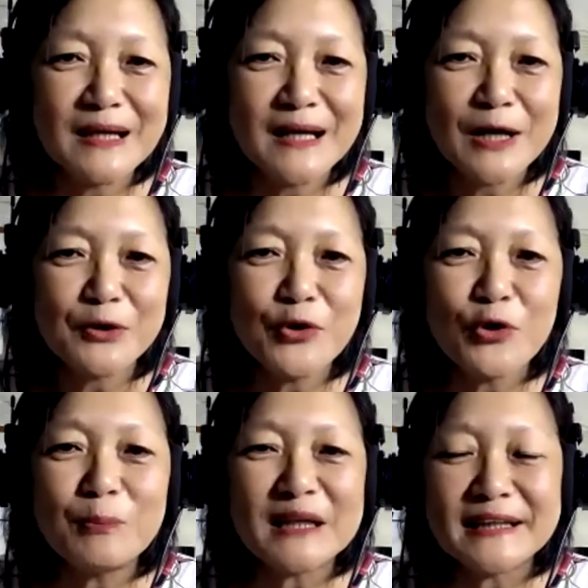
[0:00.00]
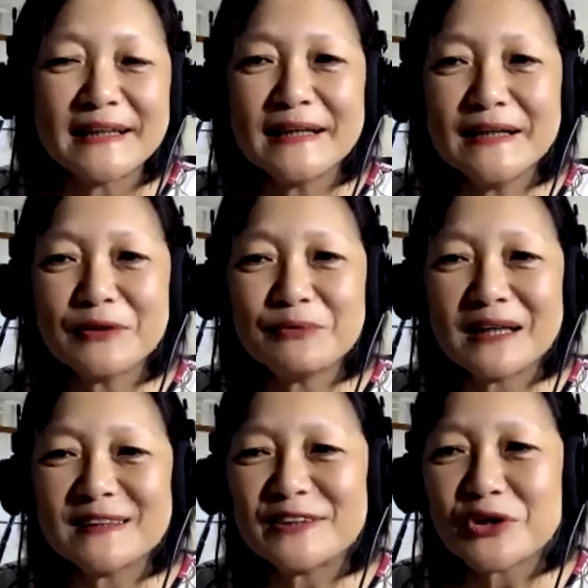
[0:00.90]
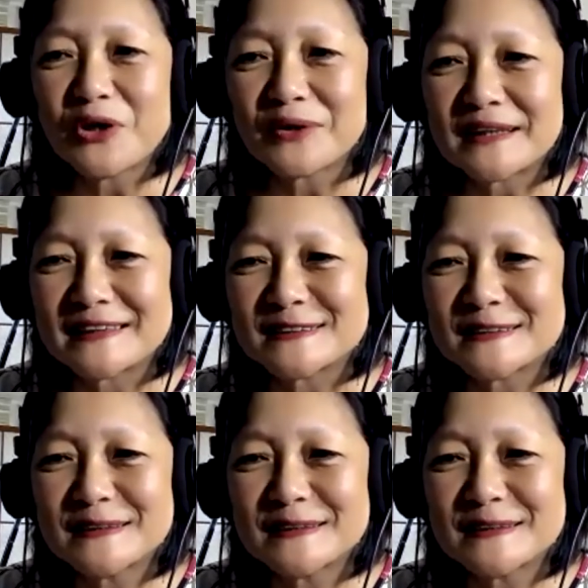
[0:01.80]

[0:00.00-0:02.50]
nobody really taught us